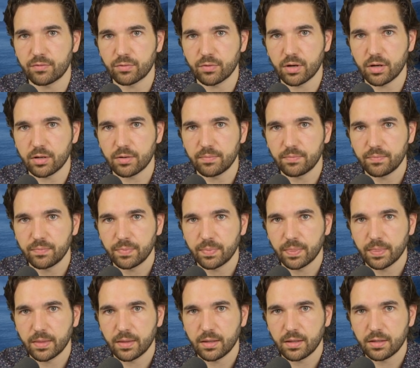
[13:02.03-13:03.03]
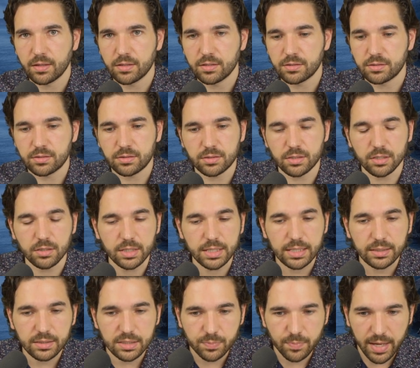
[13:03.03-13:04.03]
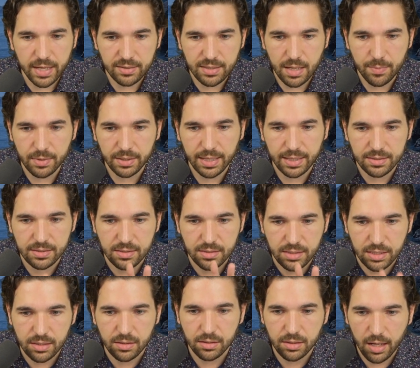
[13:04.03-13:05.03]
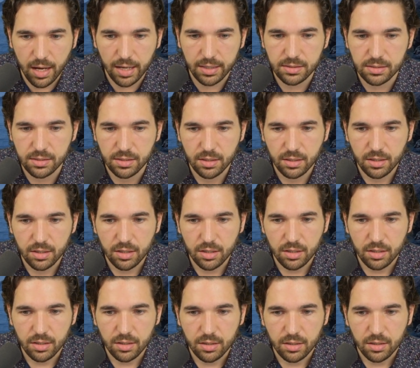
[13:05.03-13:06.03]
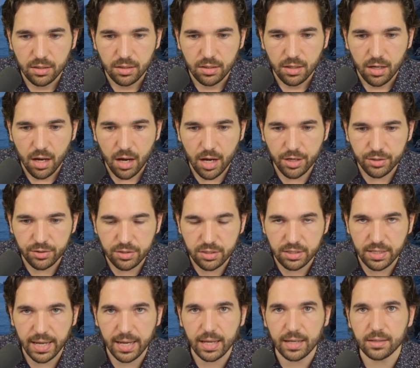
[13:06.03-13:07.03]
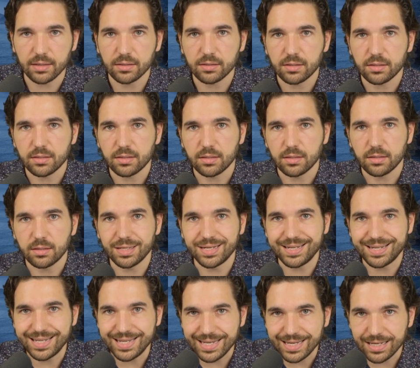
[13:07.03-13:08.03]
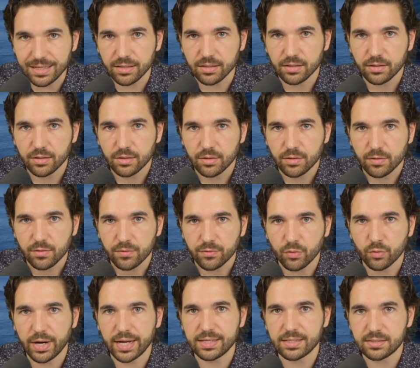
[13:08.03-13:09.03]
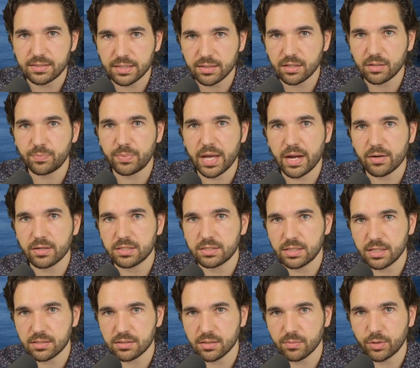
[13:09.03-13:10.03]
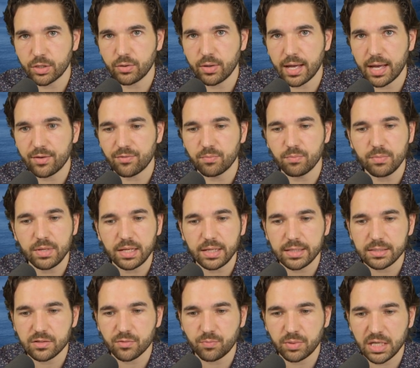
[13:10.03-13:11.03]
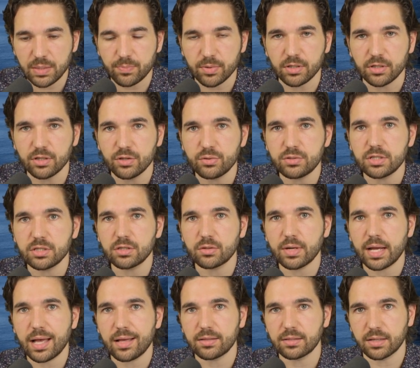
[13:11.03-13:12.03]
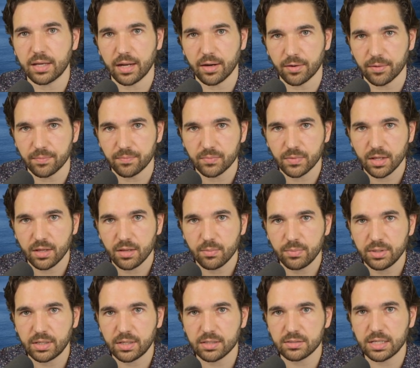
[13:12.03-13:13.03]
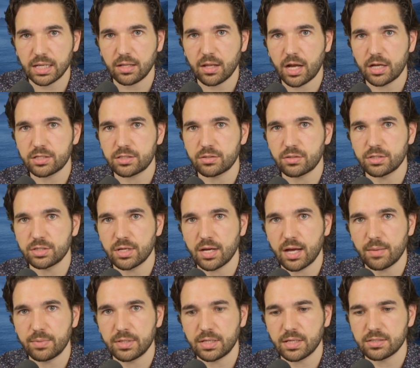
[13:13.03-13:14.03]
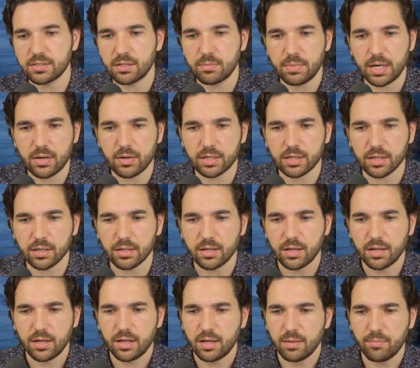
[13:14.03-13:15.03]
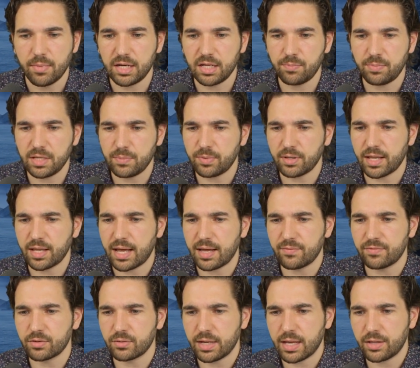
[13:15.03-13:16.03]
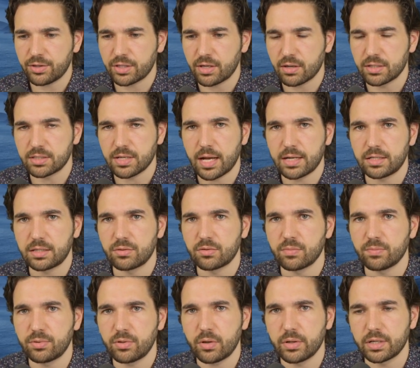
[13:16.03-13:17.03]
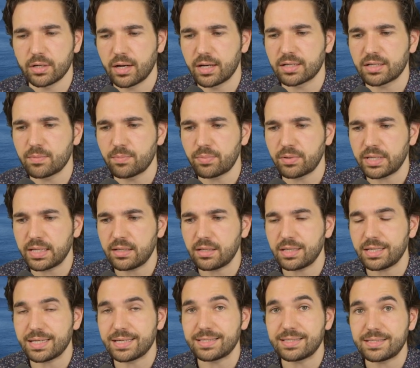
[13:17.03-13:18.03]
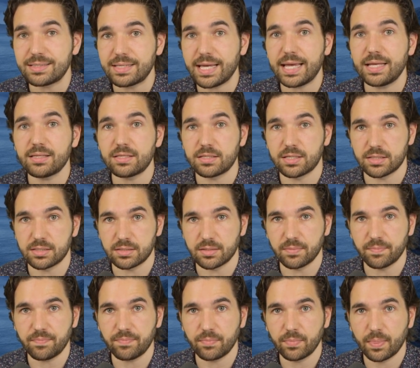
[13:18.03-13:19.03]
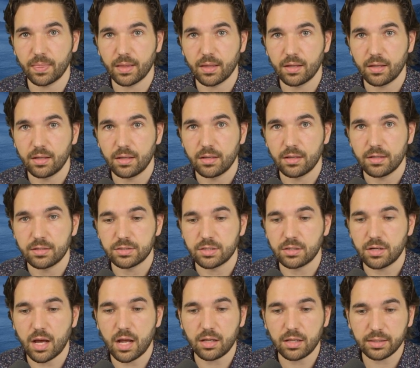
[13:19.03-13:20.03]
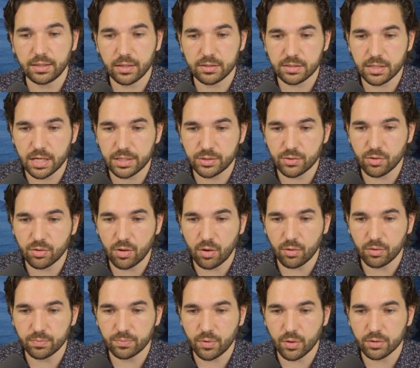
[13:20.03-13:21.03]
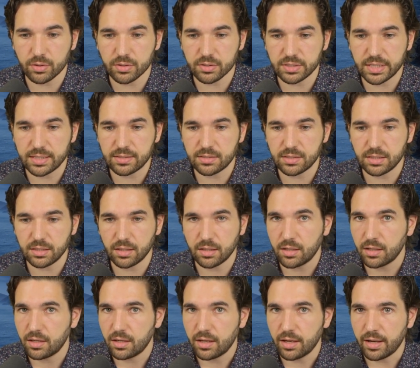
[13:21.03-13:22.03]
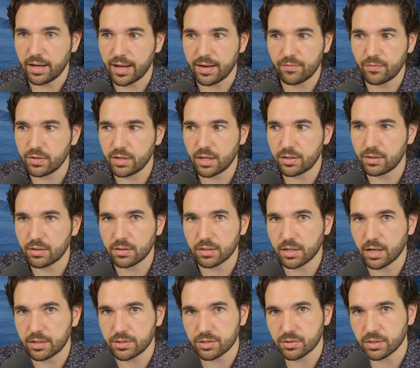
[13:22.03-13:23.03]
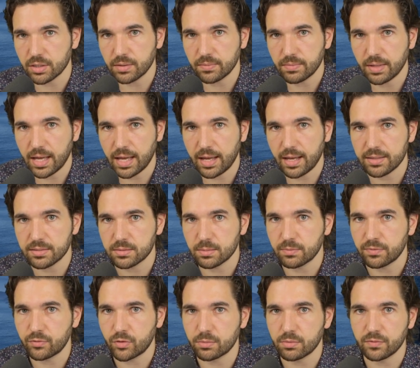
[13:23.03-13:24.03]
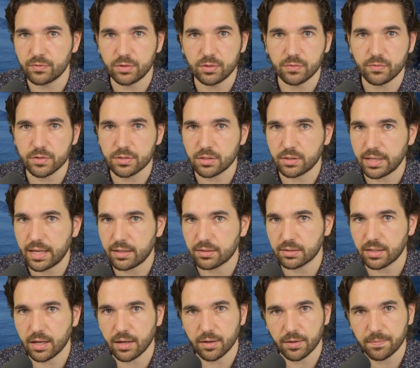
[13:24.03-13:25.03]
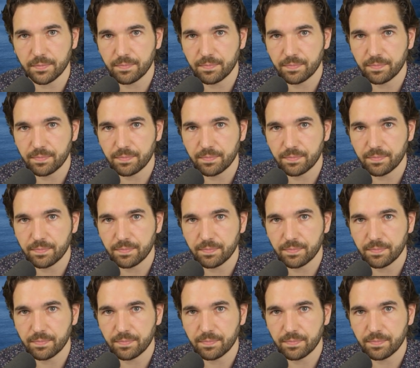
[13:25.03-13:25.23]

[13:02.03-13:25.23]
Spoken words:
for all. To look at this pandemic and still not understand the need for a single payer system where you have millions of people losing their health care because they lost their job, because in America, many people have their health care tied to their employer, a completely insane system. To not look outside your own borders and see every other country has some form of universal health care